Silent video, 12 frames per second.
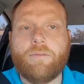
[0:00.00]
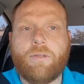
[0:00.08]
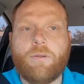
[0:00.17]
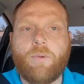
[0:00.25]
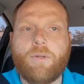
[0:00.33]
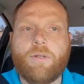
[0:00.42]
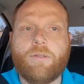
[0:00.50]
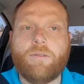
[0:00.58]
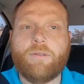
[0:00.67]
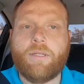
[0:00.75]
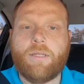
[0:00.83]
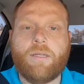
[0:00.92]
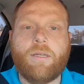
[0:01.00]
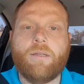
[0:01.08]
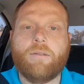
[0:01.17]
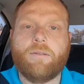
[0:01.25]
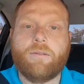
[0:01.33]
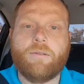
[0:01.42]
It wasn't as stinging
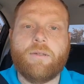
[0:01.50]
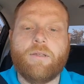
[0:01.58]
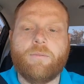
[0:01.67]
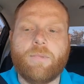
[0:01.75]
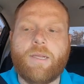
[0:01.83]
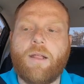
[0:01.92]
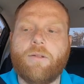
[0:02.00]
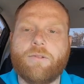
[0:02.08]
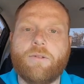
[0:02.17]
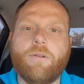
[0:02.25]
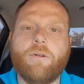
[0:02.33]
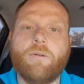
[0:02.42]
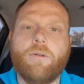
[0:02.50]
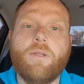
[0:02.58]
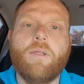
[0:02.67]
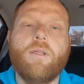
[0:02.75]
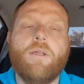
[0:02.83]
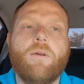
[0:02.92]
as McAllister though.
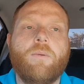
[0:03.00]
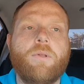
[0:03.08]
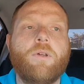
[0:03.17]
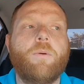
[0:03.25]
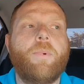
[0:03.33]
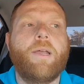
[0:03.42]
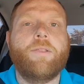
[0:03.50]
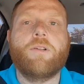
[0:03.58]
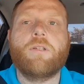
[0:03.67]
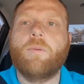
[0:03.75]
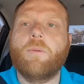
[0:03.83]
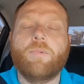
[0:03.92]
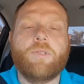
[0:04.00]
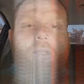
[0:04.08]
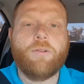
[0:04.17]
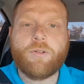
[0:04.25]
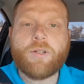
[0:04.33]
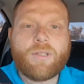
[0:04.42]
When you go back there, some of them
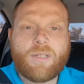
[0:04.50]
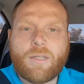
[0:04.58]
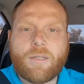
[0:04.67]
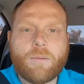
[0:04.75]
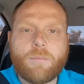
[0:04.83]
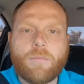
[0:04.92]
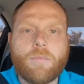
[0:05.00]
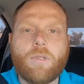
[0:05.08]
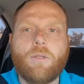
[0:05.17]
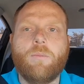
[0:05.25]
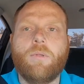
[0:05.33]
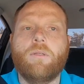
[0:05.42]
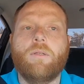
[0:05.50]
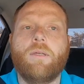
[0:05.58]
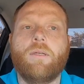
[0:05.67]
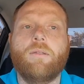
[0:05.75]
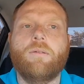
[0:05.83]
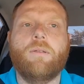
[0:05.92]
cells are condemned. You know what I mean? Like,
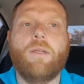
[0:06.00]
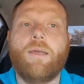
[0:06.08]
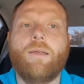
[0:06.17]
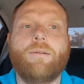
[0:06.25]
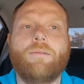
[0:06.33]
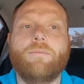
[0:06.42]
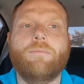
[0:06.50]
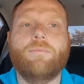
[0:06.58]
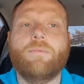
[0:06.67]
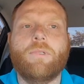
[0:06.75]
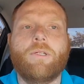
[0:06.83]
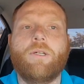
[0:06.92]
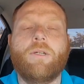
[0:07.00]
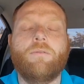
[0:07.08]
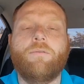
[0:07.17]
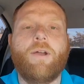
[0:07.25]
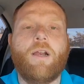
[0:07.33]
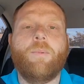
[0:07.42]
it's not a good
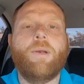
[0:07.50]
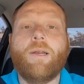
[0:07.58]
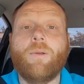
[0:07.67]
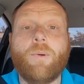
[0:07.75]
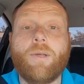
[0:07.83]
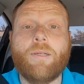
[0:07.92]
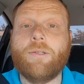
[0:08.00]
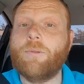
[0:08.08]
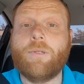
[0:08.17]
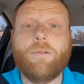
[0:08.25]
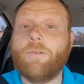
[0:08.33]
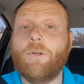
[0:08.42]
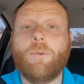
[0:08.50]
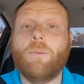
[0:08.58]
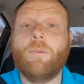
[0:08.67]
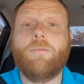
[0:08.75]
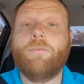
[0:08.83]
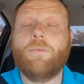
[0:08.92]
environment anyway. You definitely don't want
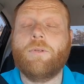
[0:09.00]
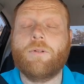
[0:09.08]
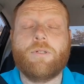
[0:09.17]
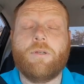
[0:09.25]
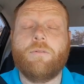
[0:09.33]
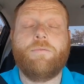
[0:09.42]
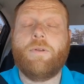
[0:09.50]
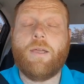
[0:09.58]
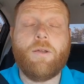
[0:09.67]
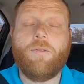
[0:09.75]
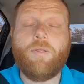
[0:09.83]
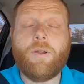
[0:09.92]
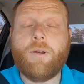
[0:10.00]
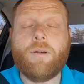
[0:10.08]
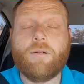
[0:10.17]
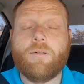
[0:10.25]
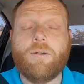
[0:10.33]
to be yourself found there.